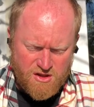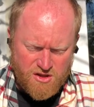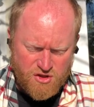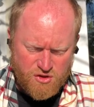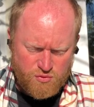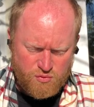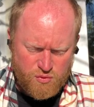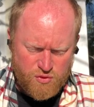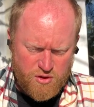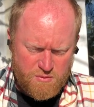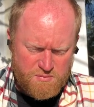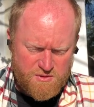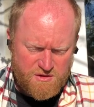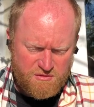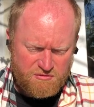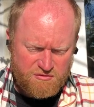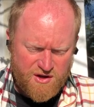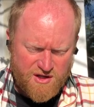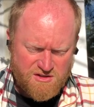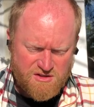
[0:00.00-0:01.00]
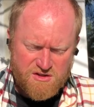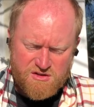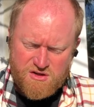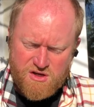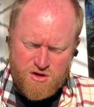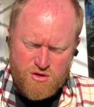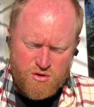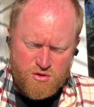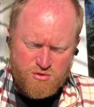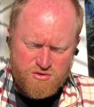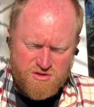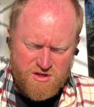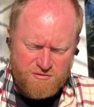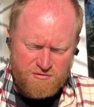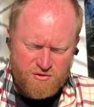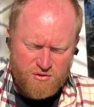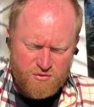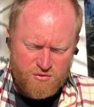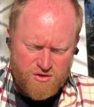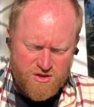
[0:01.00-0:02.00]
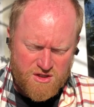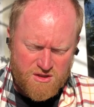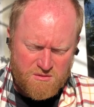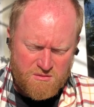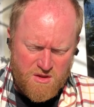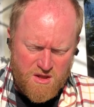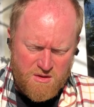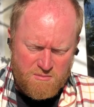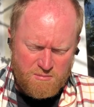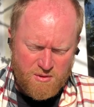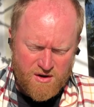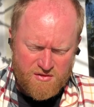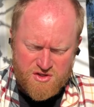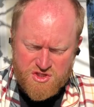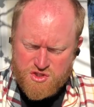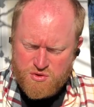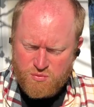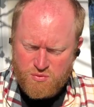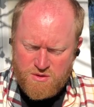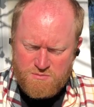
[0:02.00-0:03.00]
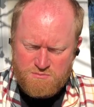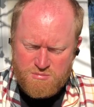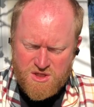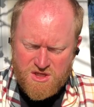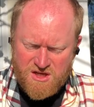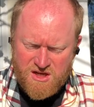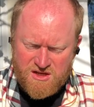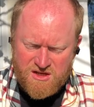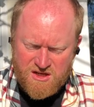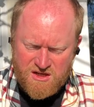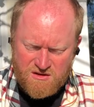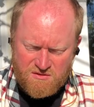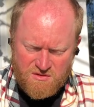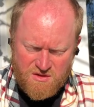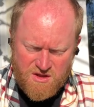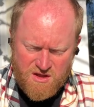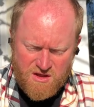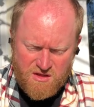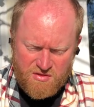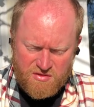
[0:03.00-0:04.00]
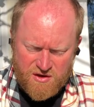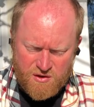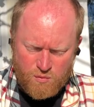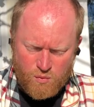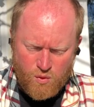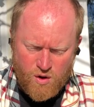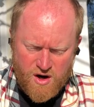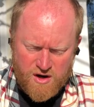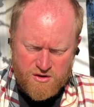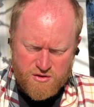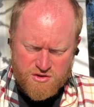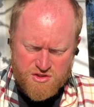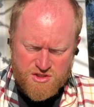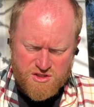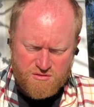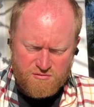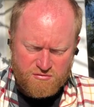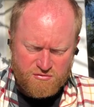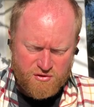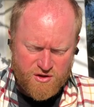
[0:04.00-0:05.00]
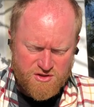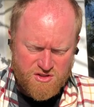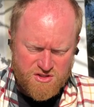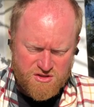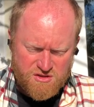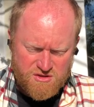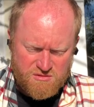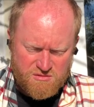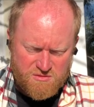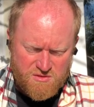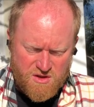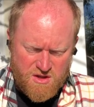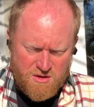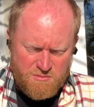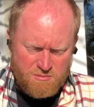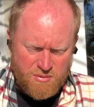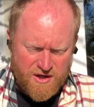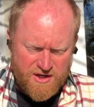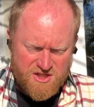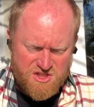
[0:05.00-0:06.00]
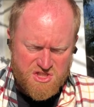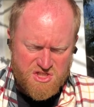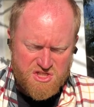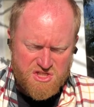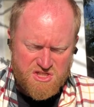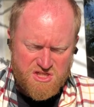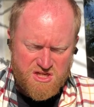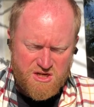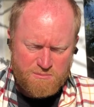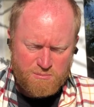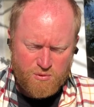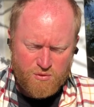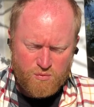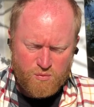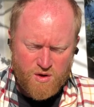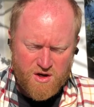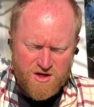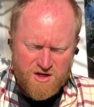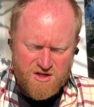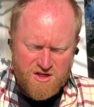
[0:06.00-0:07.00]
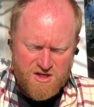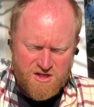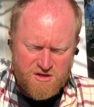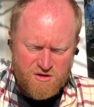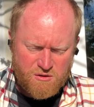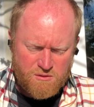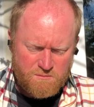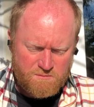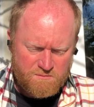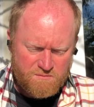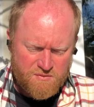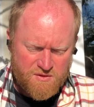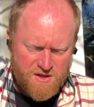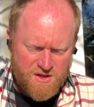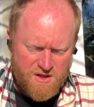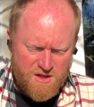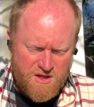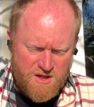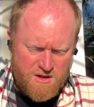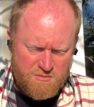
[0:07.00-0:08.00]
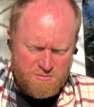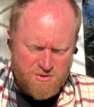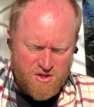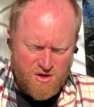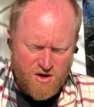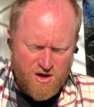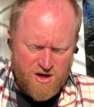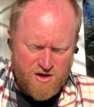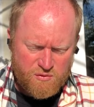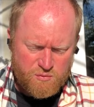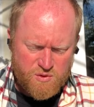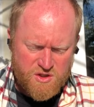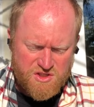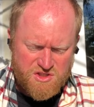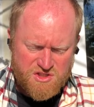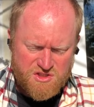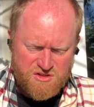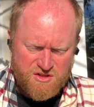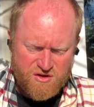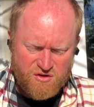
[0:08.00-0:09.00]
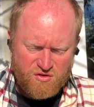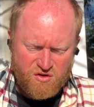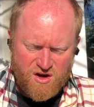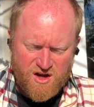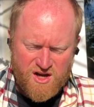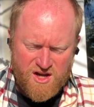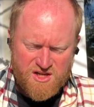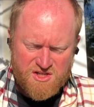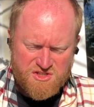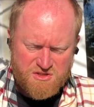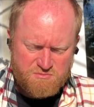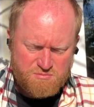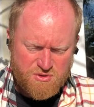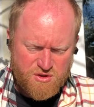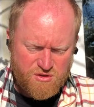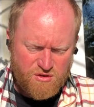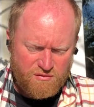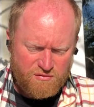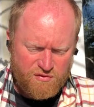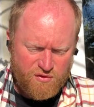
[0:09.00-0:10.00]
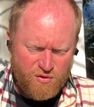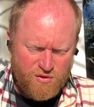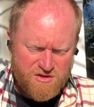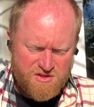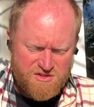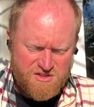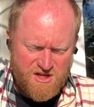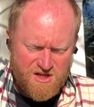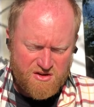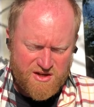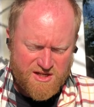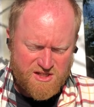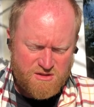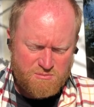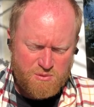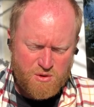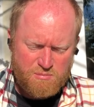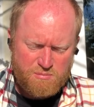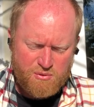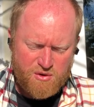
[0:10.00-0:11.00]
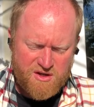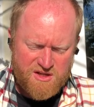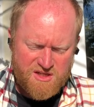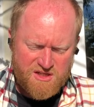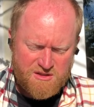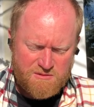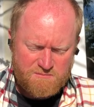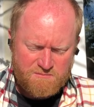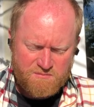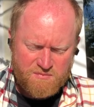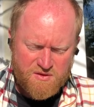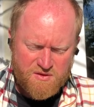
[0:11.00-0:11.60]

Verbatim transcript: You will be affected no differently by this grim beginning than walkers confronted by a steep or rugged hill, beyond which there lies a beautiful and delectable plain.